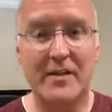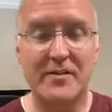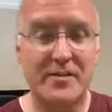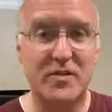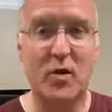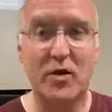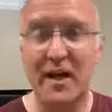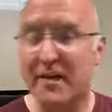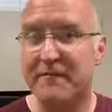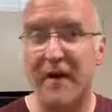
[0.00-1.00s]
stored
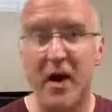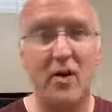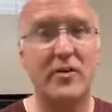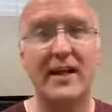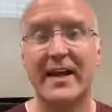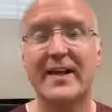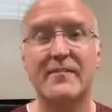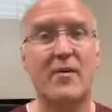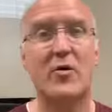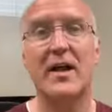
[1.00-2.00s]
and filed in a
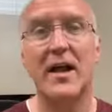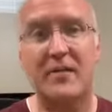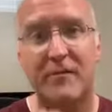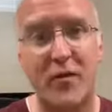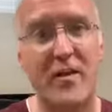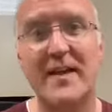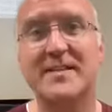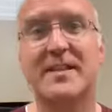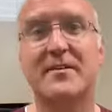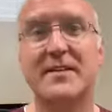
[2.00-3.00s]
folder for that
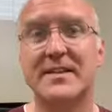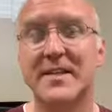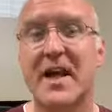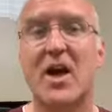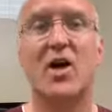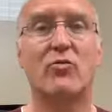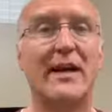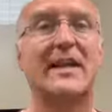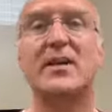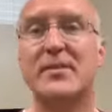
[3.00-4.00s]
series,
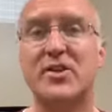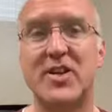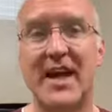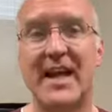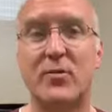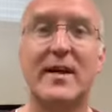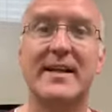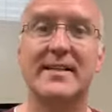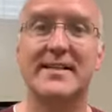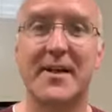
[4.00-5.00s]
ready to be shared when
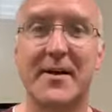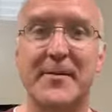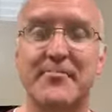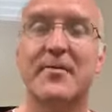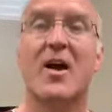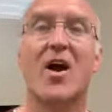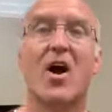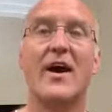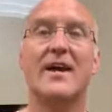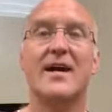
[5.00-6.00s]
necessary.
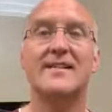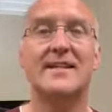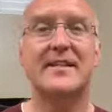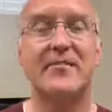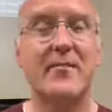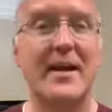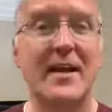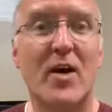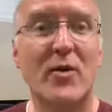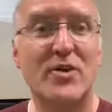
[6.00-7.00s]
All right, guys, that's it from
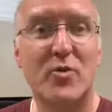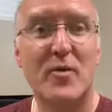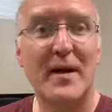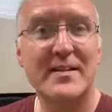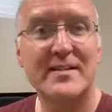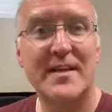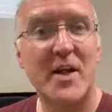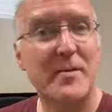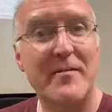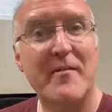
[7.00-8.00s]
me. Wish you all the best and
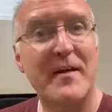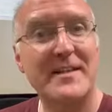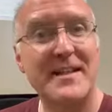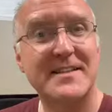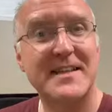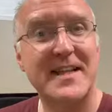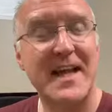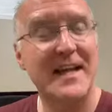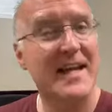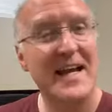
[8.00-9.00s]
hope you have a fantastic
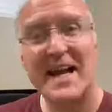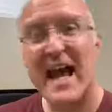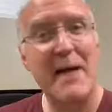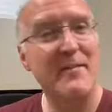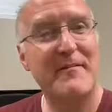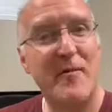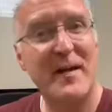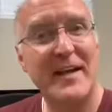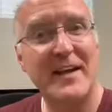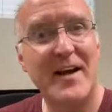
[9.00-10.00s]
day. Happy
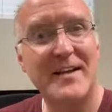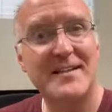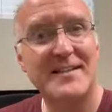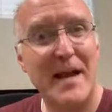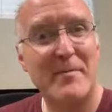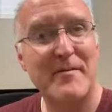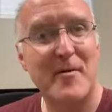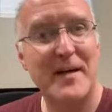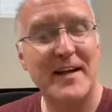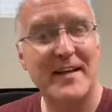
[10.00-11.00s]
filmmaking, guys. Happy
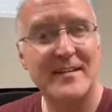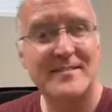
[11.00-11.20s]
filmmaking.